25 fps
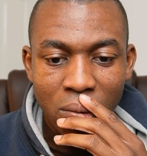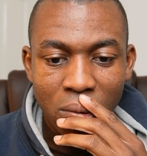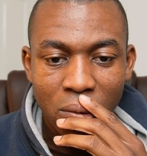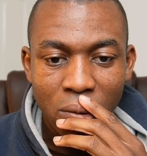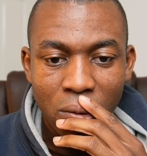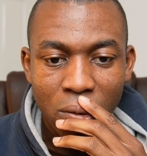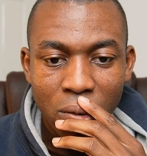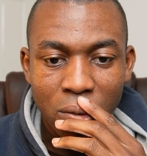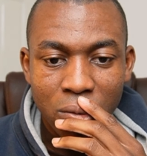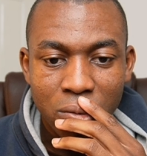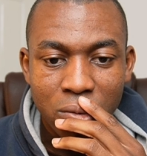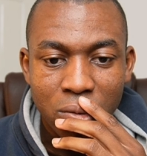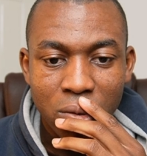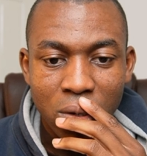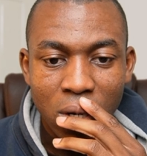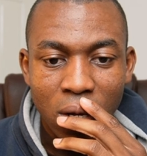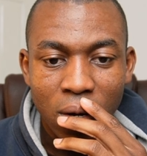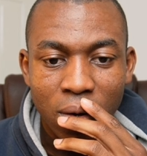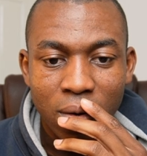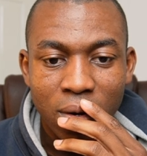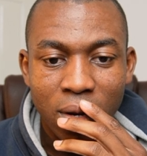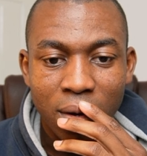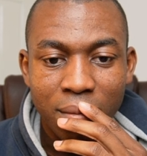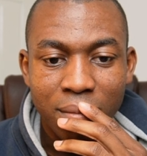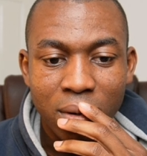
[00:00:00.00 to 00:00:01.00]
so that I
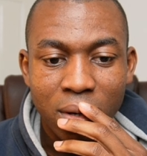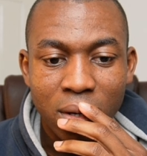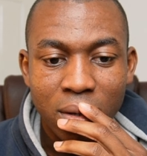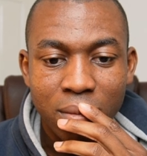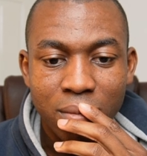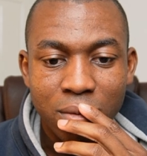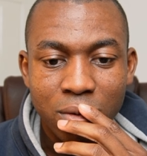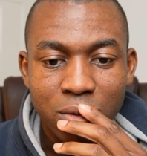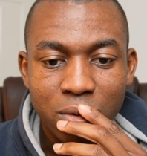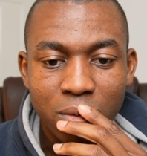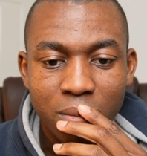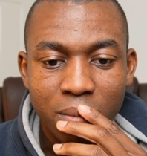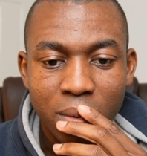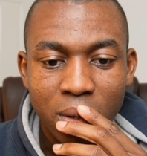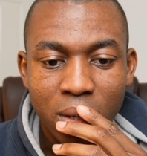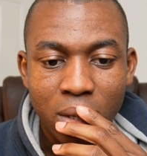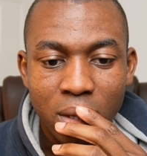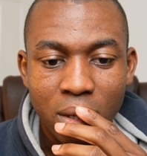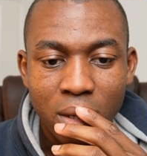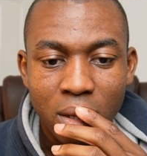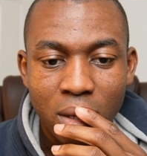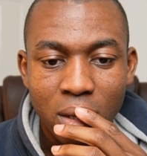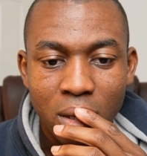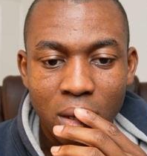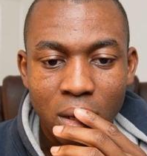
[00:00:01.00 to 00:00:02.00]
would have been able to
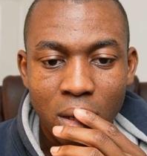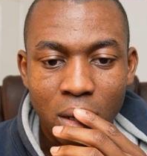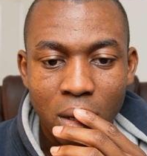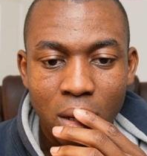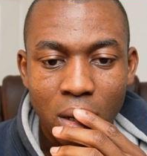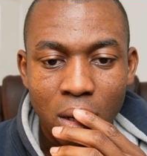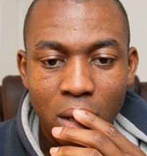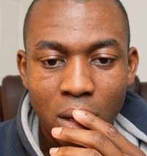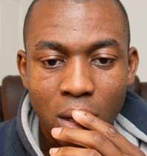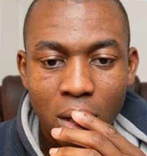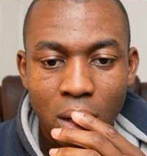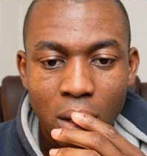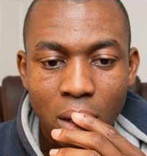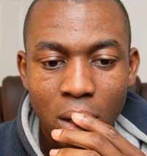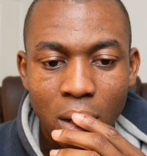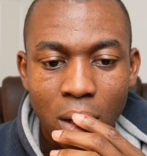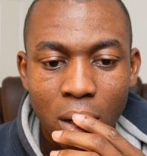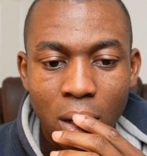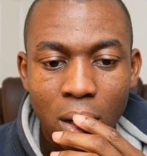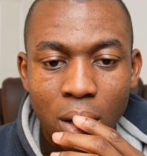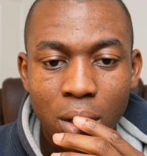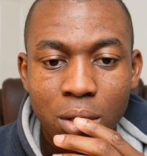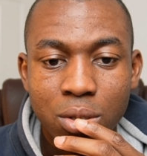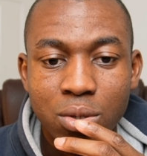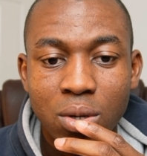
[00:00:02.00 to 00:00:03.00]
play.
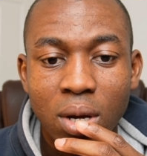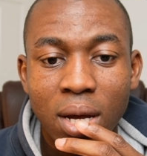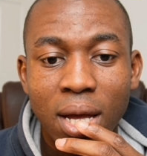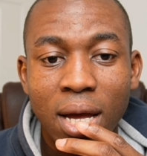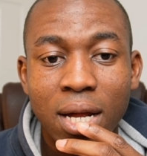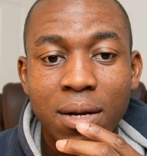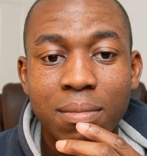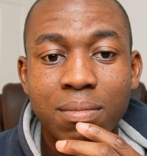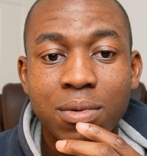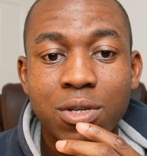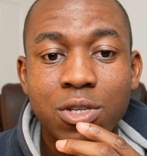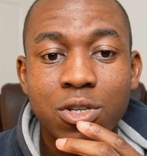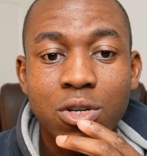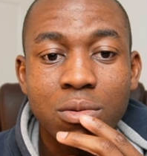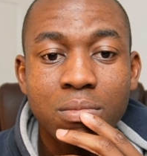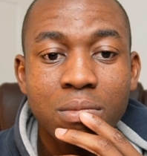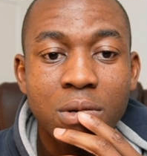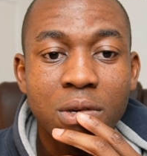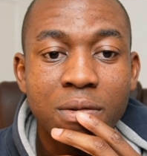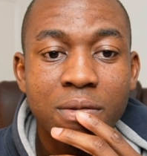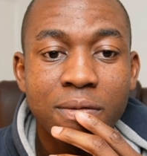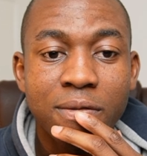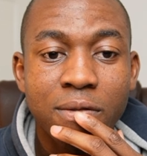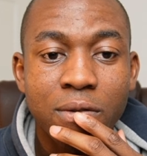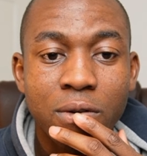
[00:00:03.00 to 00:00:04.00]
So I had bishop
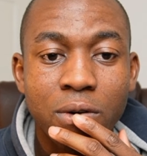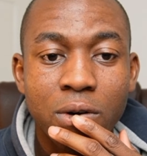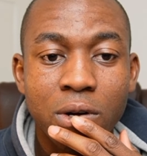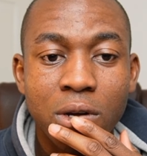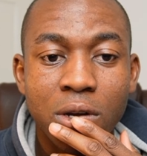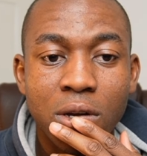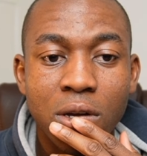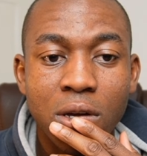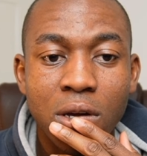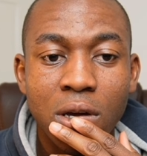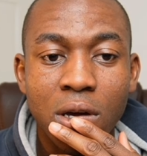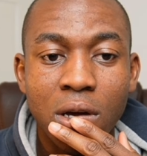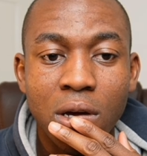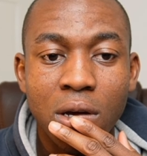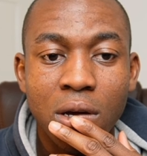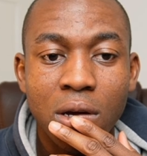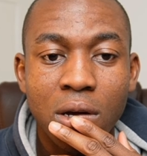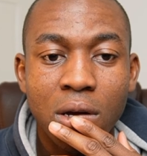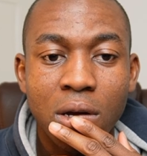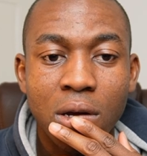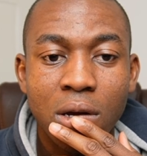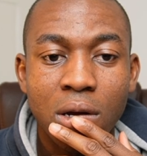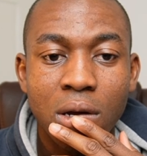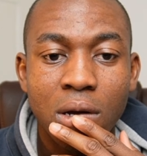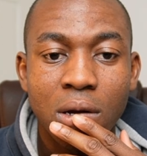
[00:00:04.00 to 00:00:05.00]
b4 here,
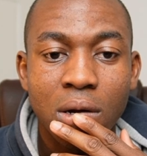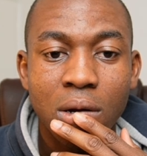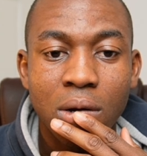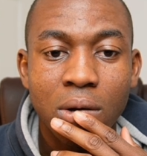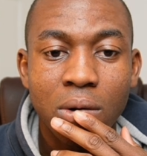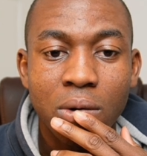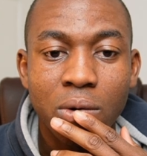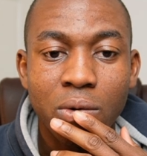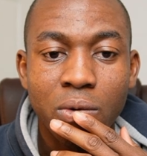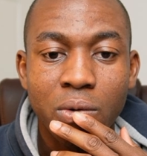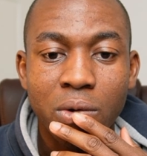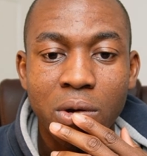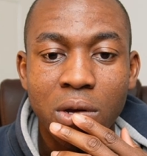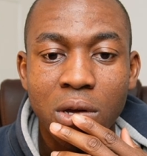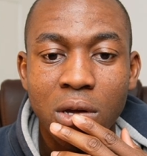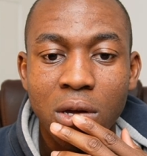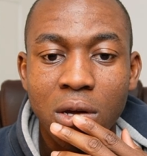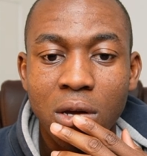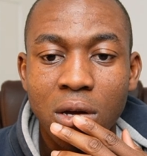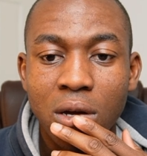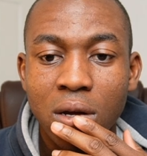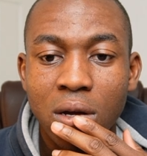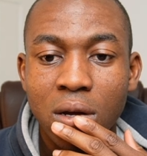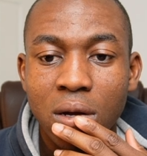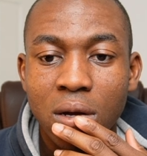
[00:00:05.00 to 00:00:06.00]
rook
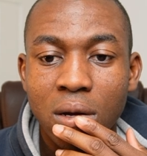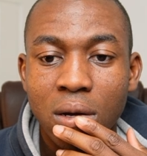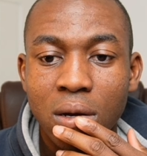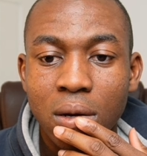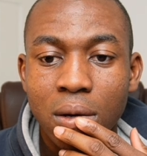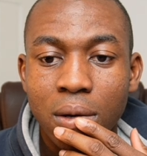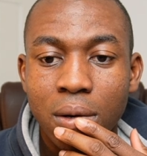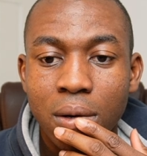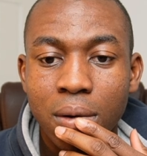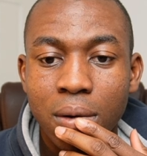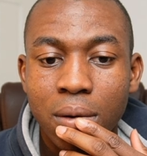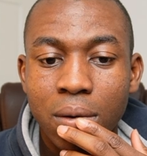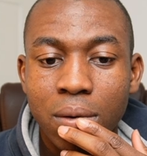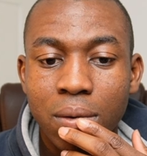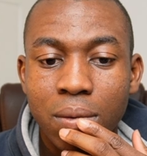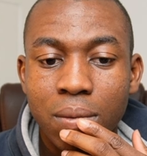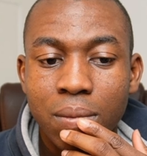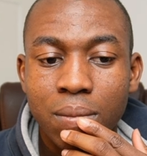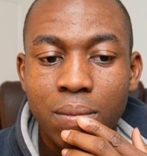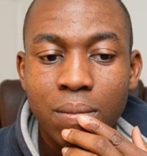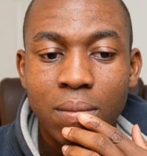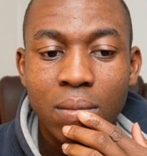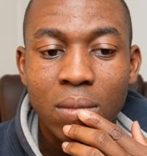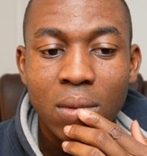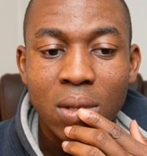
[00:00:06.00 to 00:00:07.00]
here,
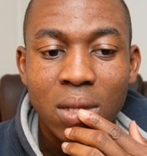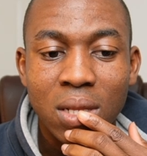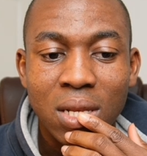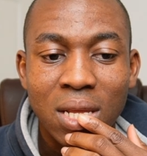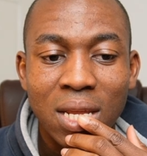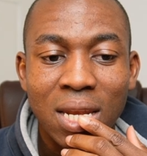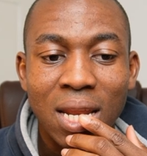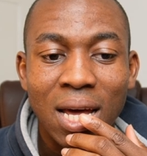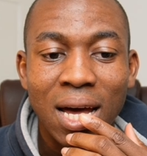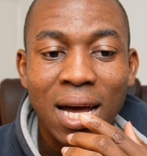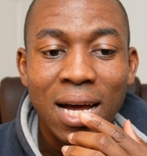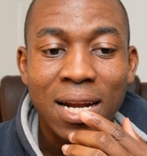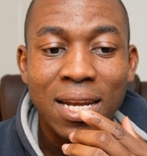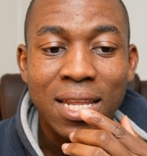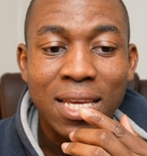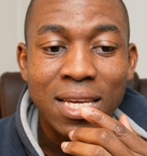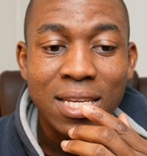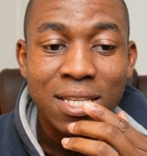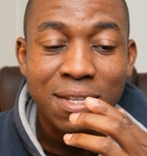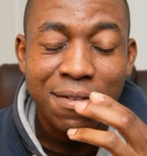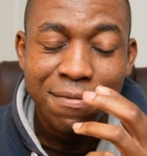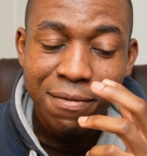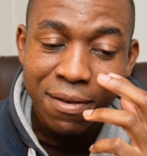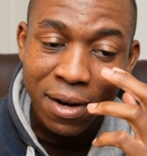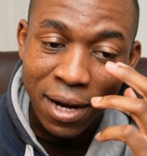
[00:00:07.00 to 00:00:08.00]
then I had
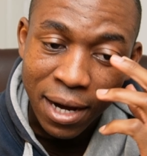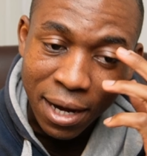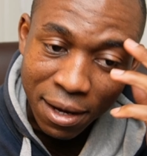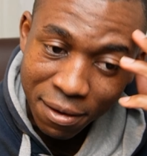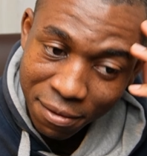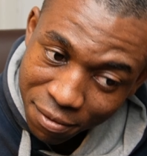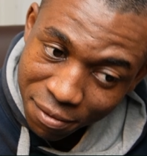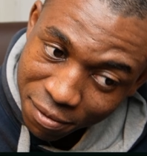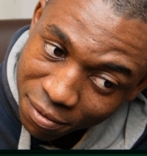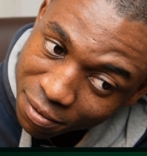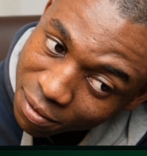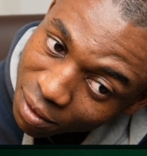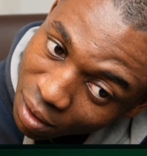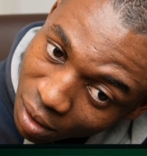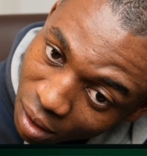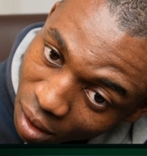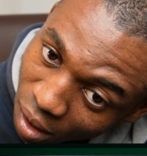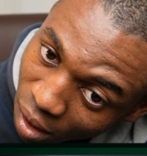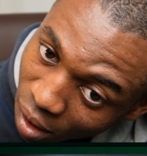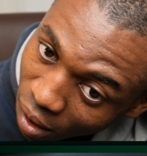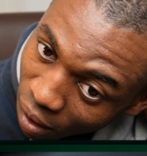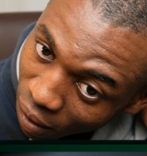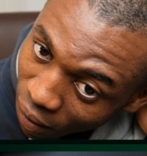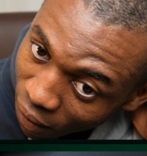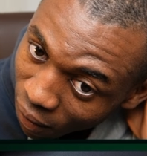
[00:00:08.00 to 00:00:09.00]
h5,
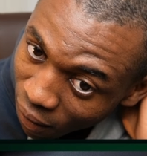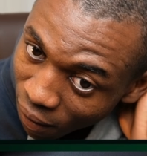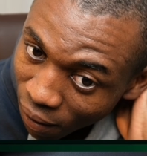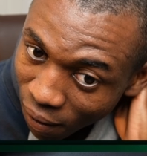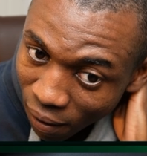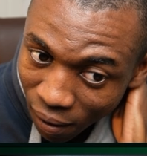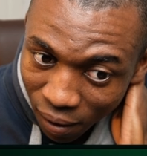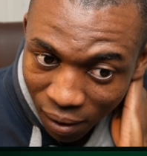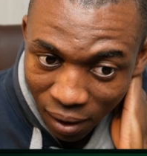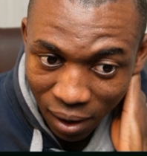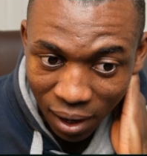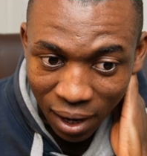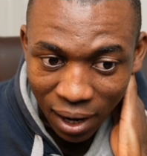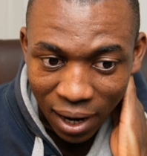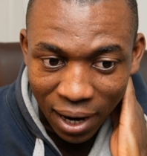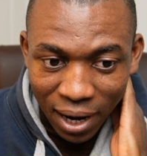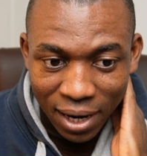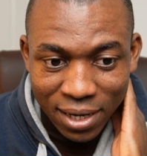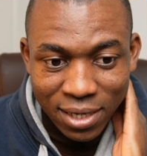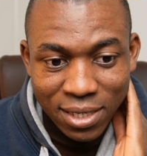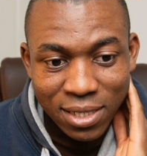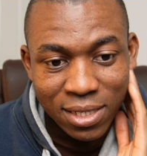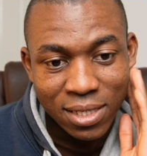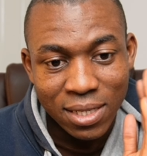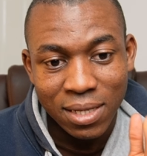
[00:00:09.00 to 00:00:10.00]

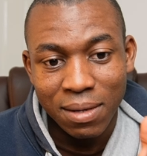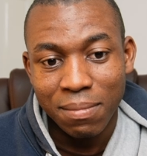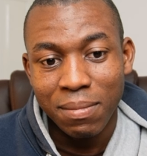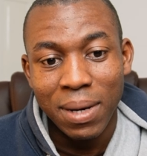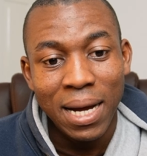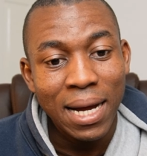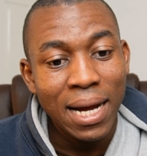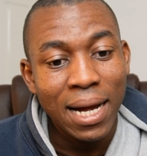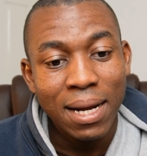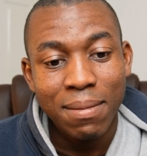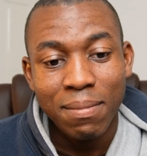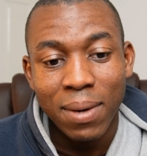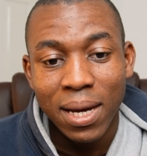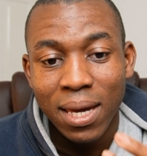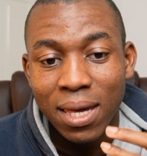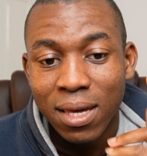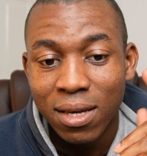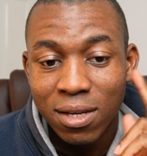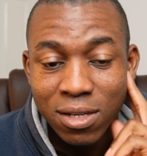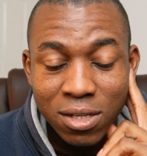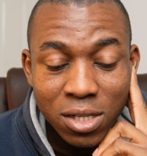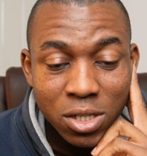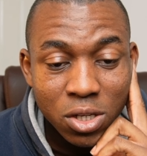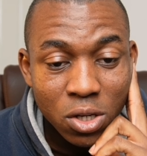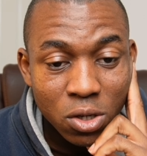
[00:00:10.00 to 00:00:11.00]
and my king
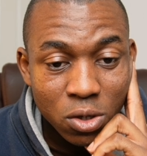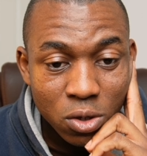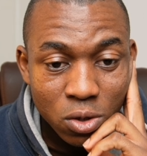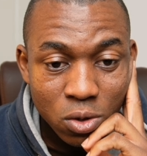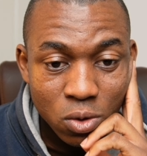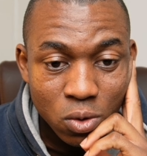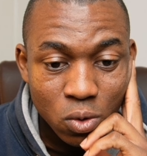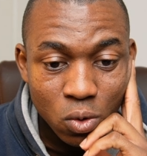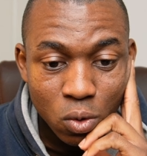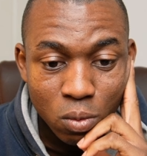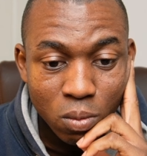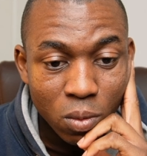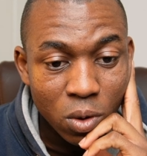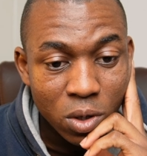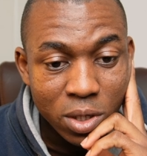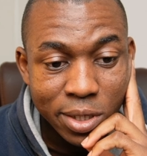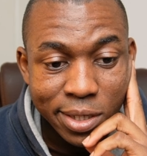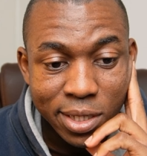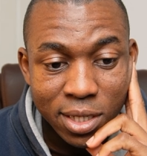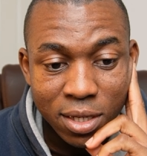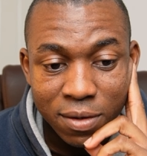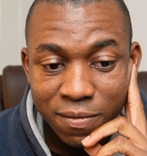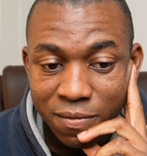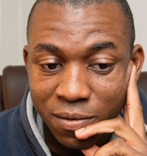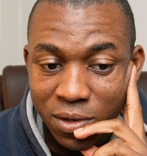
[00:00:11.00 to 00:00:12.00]
is just so much
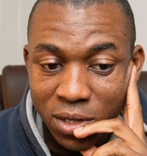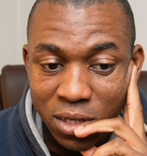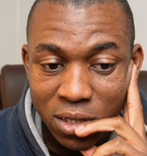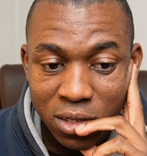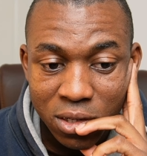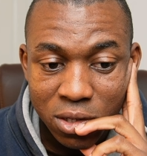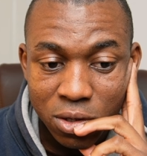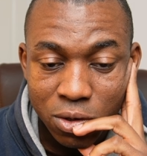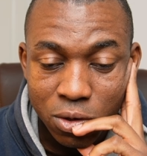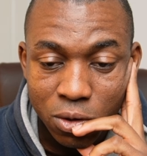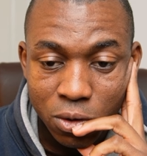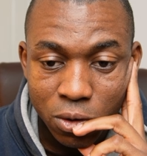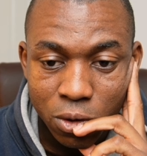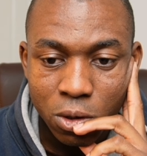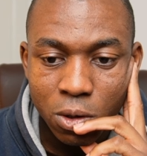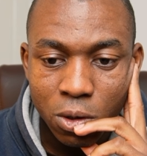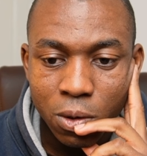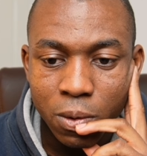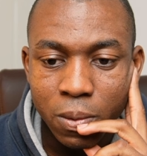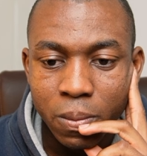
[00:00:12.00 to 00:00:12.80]
safe in this structure.